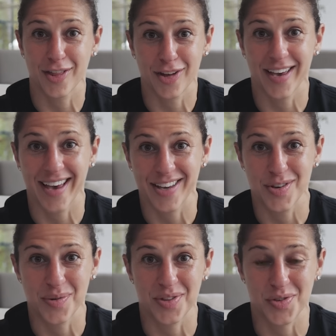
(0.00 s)
looking at
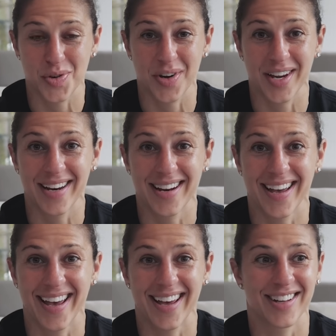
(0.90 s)
you at the screen
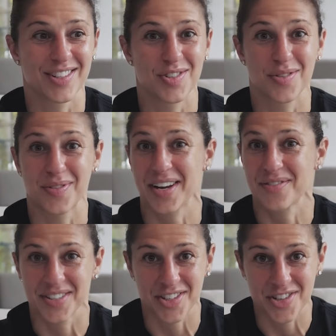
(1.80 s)
and you've got to
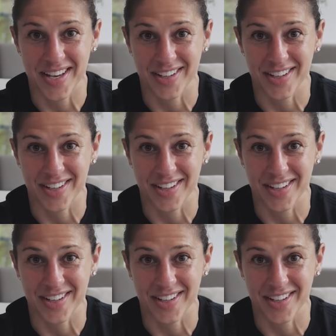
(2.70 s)
finish the